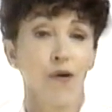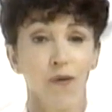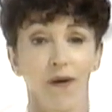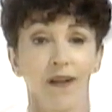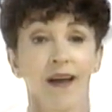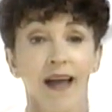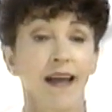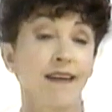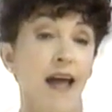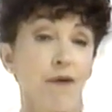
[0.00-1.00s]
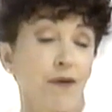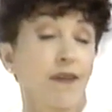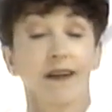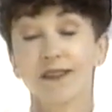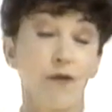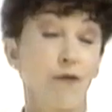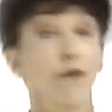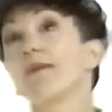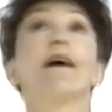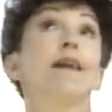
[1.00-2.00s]
cool, and now we're like so
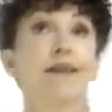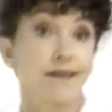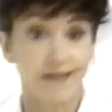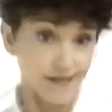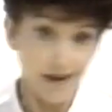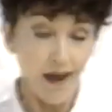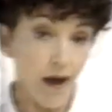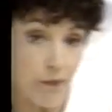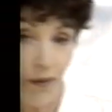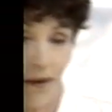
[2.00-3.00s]
ready to step.